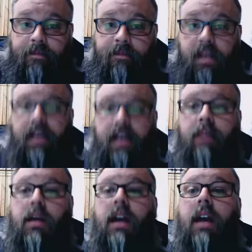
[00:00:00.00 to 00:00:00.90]

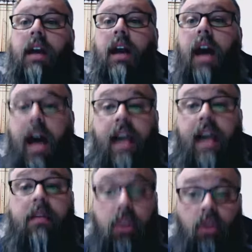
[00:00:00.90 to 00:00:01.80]
I
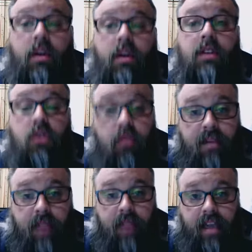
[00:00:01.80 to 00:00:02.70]
am going to be
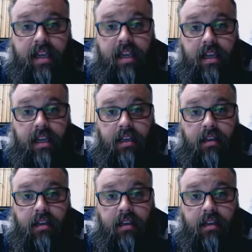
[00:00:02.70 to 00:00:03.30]
making,